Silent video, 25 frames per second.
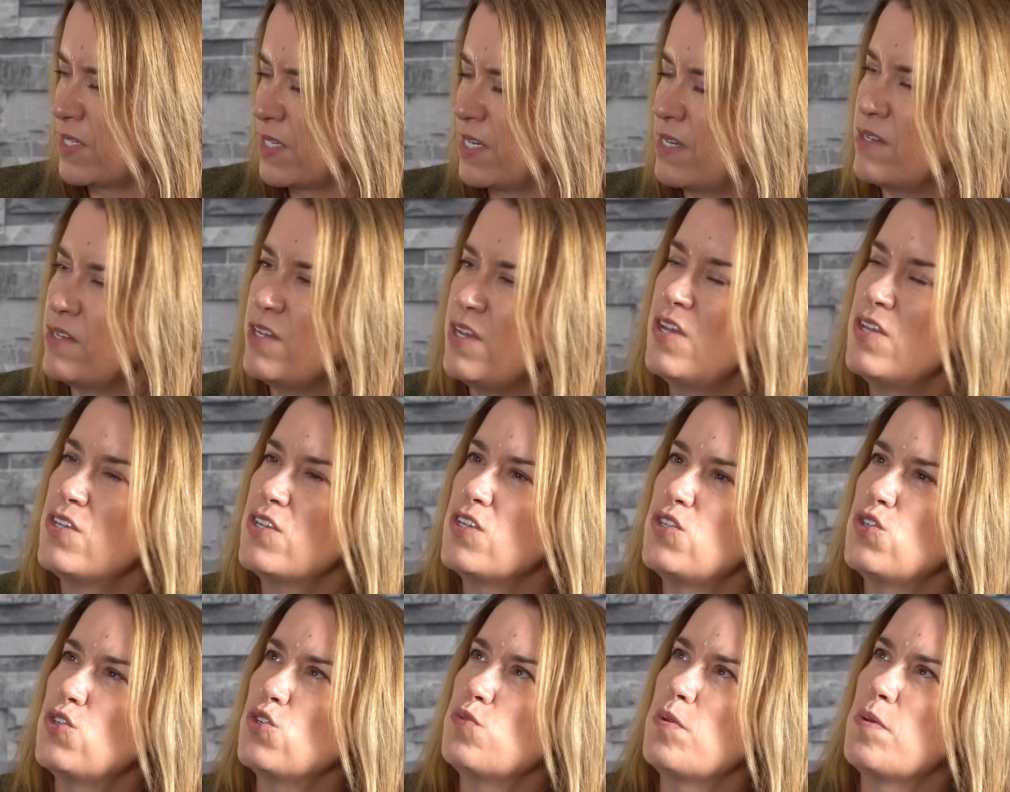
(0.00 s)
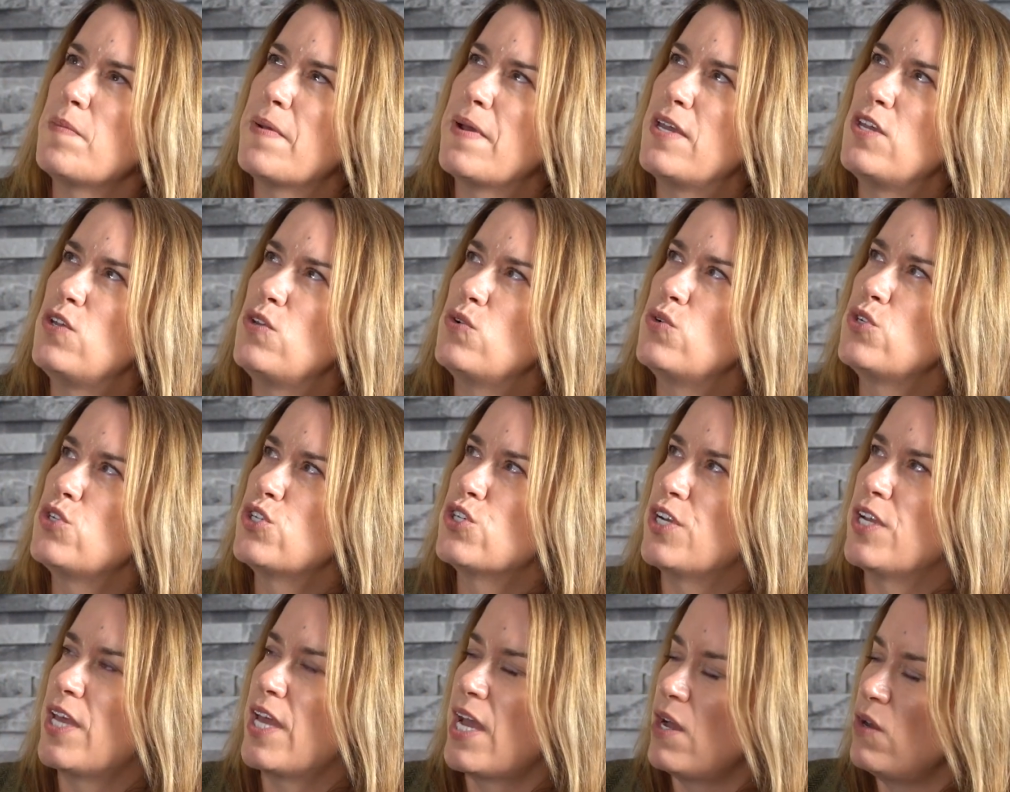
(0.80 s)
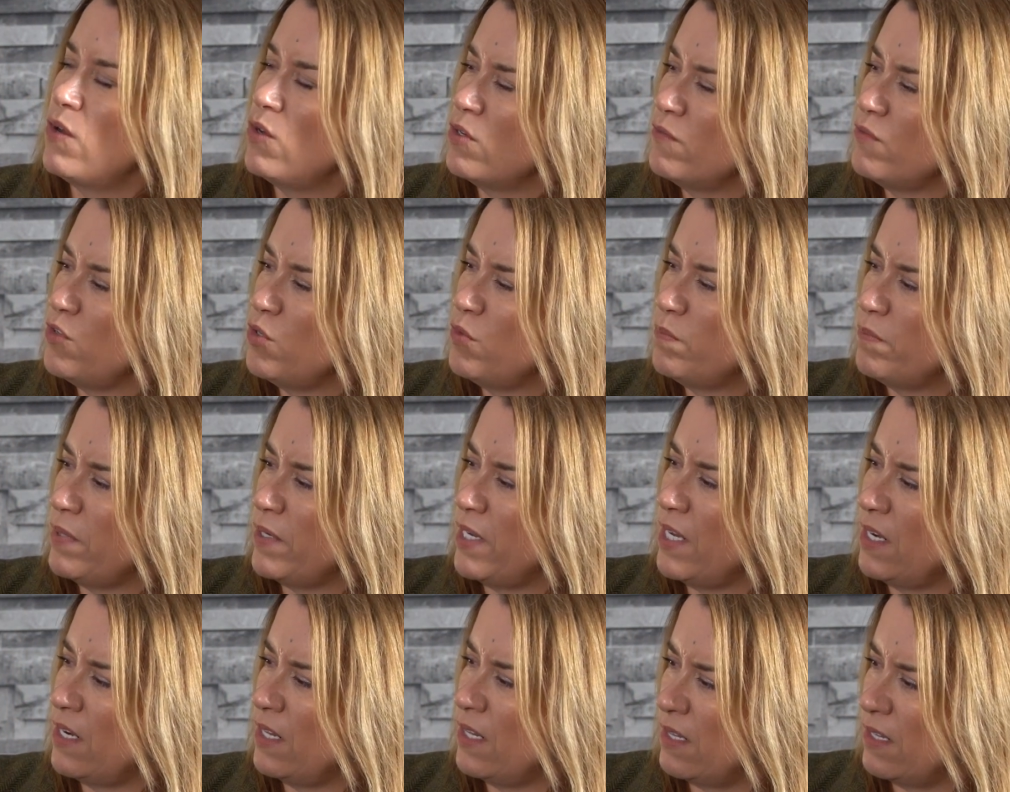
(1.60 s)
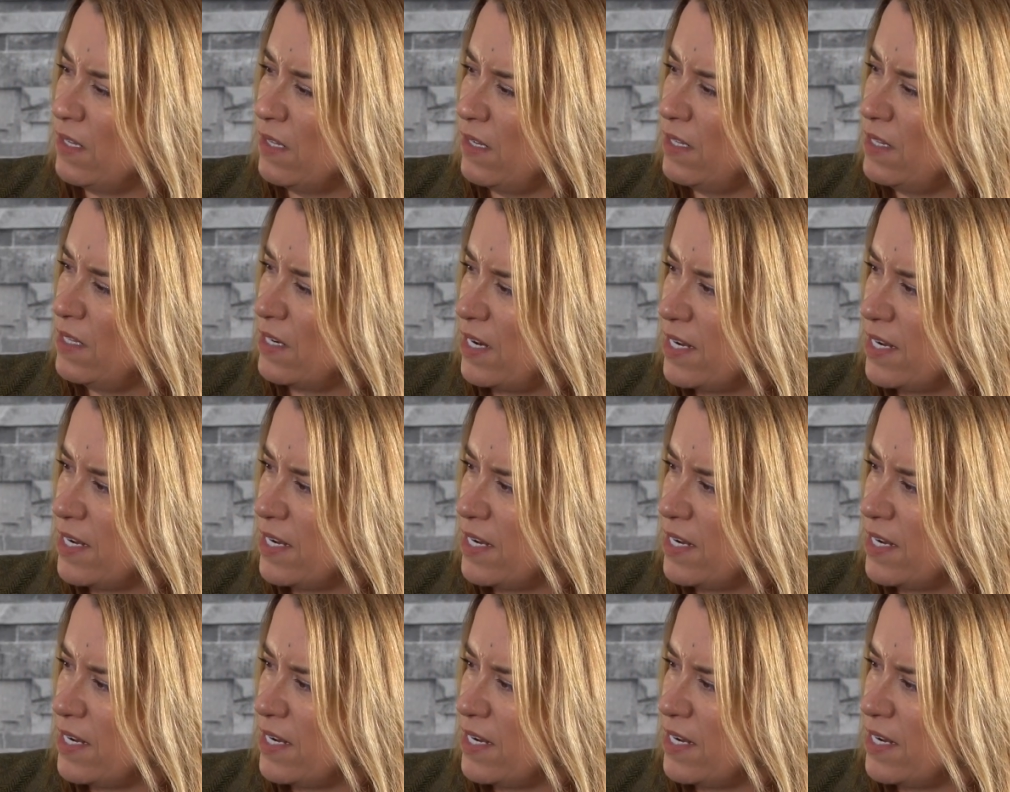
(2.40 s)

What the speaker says: Okay. So talk to me about your journey. How long have you been in the